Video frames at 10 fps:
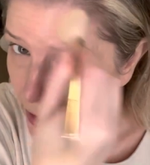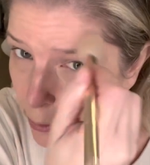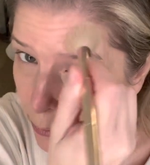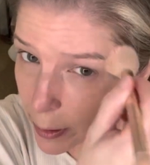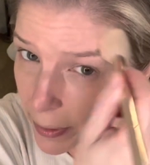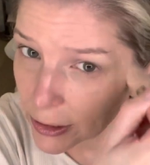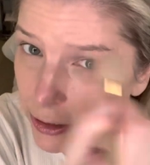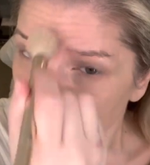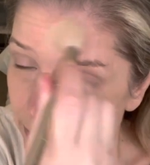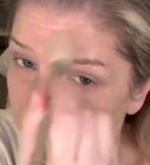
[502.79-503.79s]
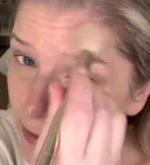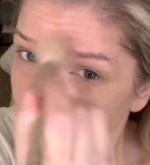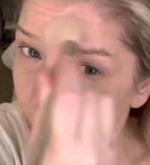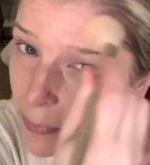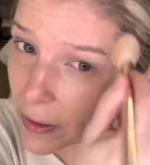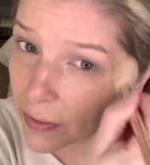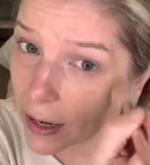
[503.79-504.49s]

I want to make sure that it's something that